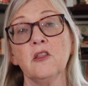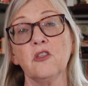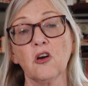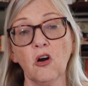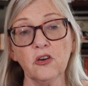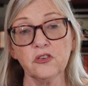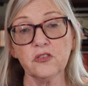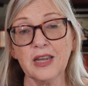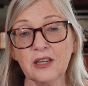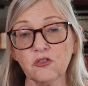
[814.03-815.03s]
The cost
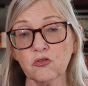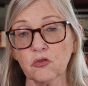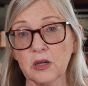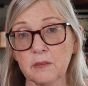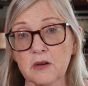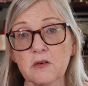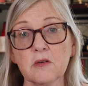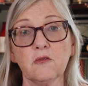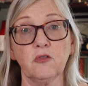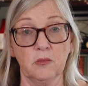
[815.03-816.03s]
of cancer treatment
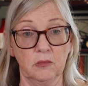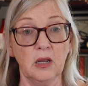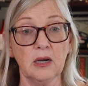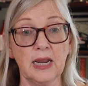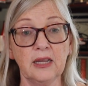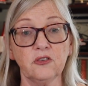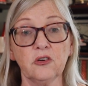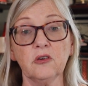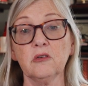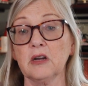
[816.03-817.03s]
from lung
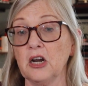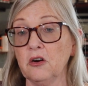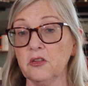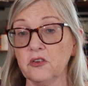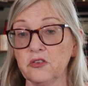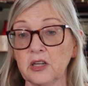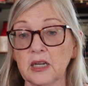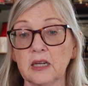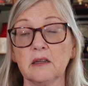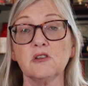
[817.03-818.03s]
cancer, care of the
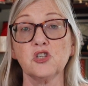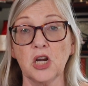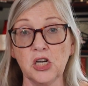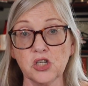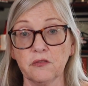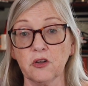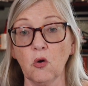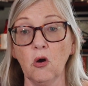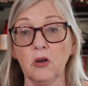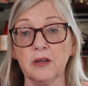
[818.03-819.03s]
sick, change of the
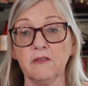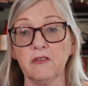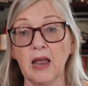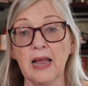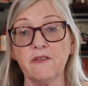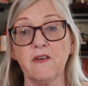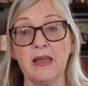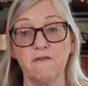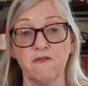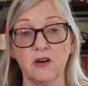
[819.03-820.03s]
quality of life
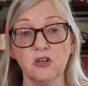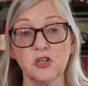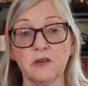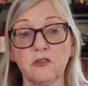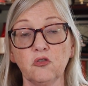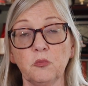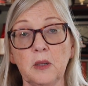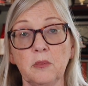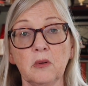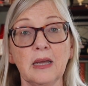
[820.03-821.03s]
and function of those
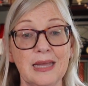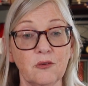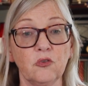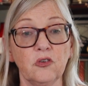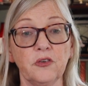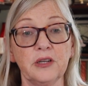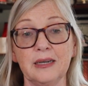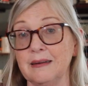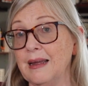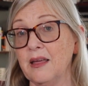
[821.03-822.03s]
people and the
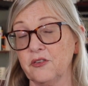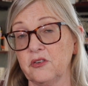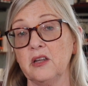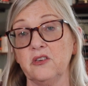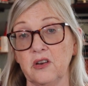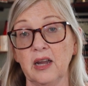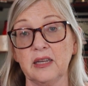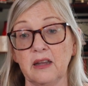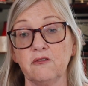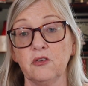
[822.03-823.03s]
resulting deaths is
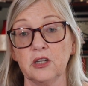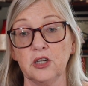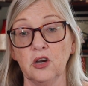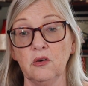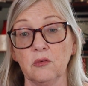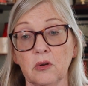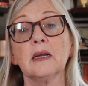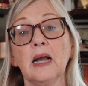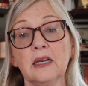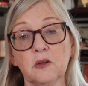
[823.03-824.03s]
not yet fully known.
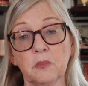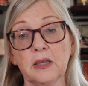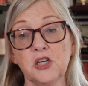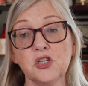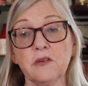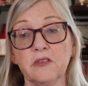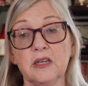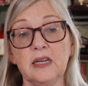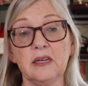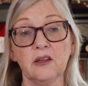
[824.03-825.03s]
Contemplation of the
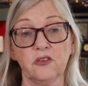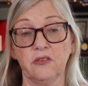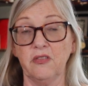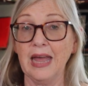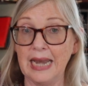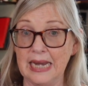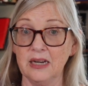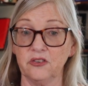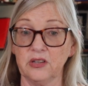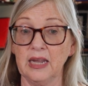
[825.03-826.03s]
details of that
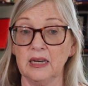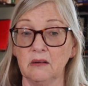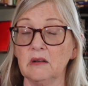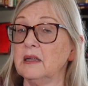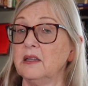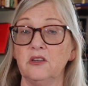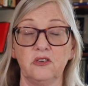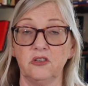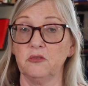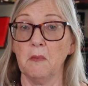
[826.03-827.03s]
heinous scandal is
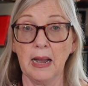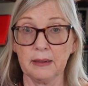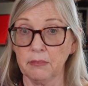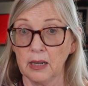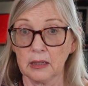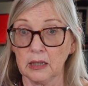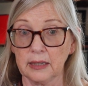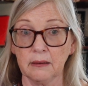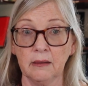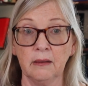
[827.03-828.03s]
just mind boggling.